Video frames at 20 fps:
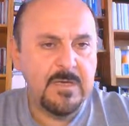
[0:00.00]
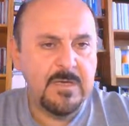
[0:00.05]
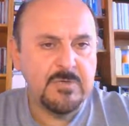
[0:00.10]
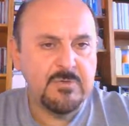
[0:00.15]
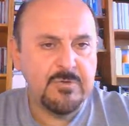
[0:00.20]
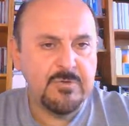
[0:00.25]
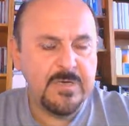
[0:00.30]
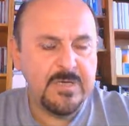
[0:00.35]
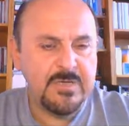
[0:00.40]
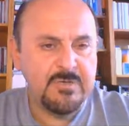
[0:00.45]

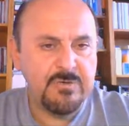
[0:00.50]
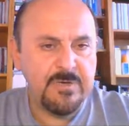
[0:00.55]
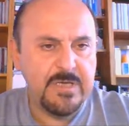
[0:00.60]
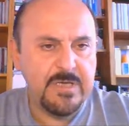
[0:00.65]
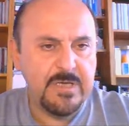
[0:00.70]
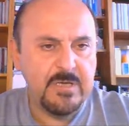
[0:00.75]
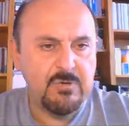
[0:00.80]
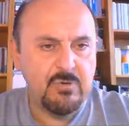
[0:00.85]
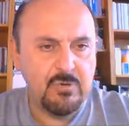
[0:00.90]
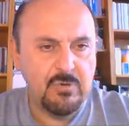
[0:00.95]
so as to
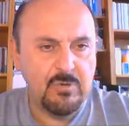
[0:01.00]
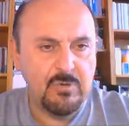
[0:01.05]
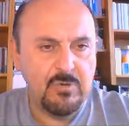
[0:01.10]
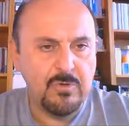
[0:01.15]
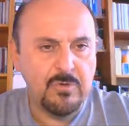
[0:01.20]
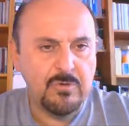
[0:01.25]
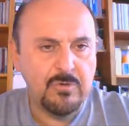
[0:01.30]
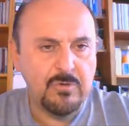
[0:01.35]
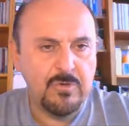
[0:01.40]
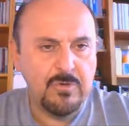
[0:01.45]

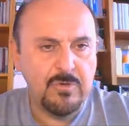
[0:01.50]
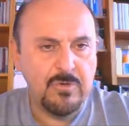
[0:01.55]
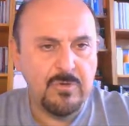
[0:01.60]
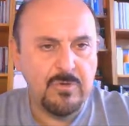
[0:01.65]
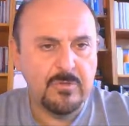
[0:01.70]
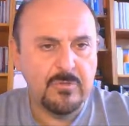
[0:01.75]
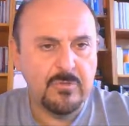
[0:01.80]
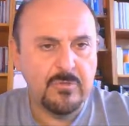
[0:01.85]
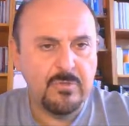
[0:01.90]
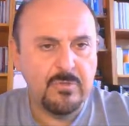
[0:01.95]
include
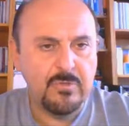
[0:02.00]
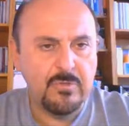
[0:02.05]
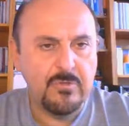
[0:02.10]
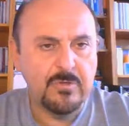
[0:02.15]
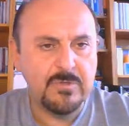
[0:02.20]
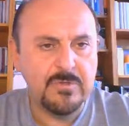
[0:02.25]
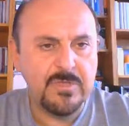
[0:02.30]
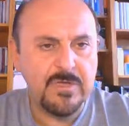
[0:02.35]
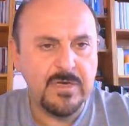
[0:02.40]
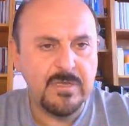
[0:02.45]
2
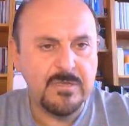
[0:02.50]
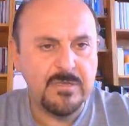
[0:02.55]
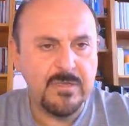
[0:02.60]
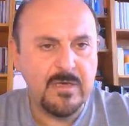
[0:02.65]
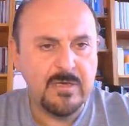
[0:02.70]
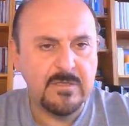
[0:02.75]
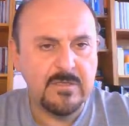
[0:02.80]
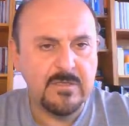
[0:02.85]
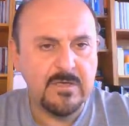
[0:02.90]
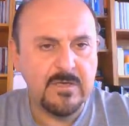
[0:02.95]
dot
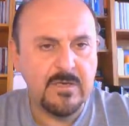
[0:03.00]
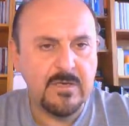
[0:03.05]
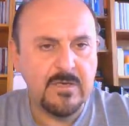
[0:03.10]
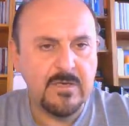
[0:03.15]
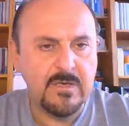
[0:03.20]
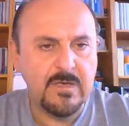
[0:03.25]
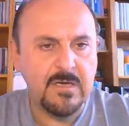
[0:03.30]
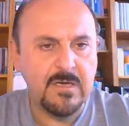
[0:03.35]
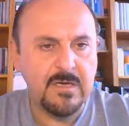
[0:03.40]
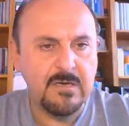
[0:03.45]
dot
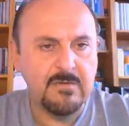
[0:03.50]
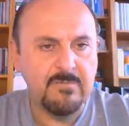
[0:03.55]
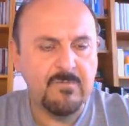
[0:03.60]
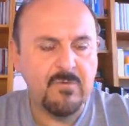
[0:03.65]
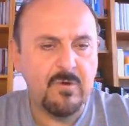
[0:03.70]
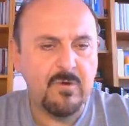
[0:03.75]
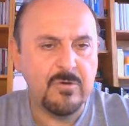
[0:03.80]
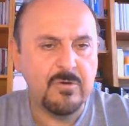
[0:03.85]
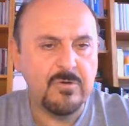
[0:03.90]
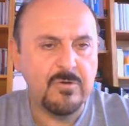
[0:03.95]

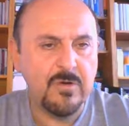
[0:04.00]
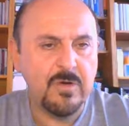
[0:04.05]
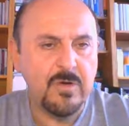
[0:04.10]
4